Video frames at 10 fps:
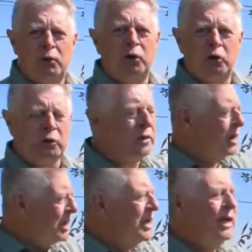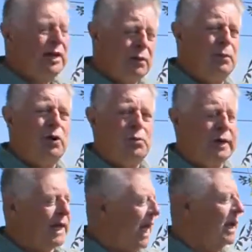prune, it'll bloom
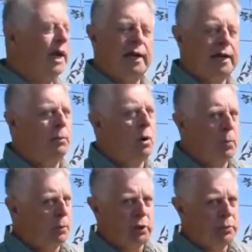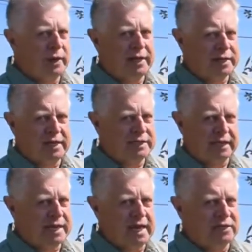again. It won't bloom like this
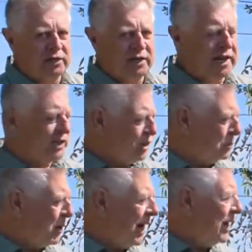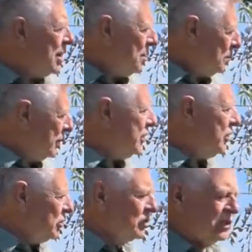again till next spring, but
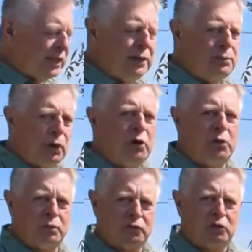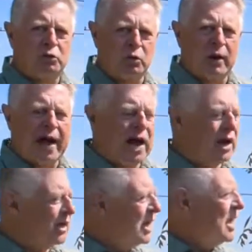you'll see blooms throughout.
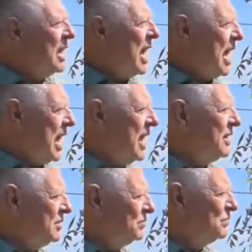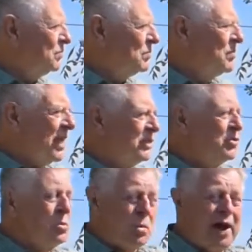And that's
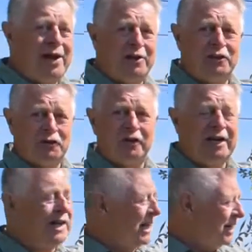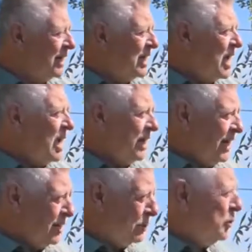the way you treat it
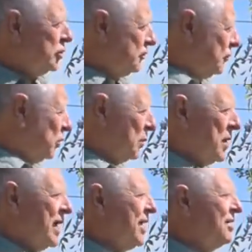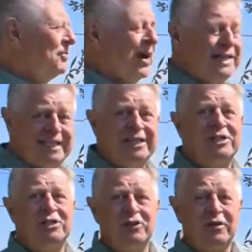in a bush form. If I
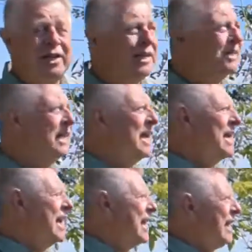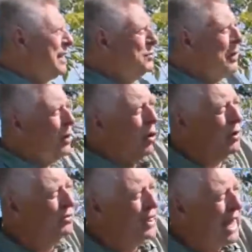didn't do this, it'd be all
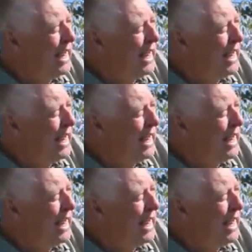over that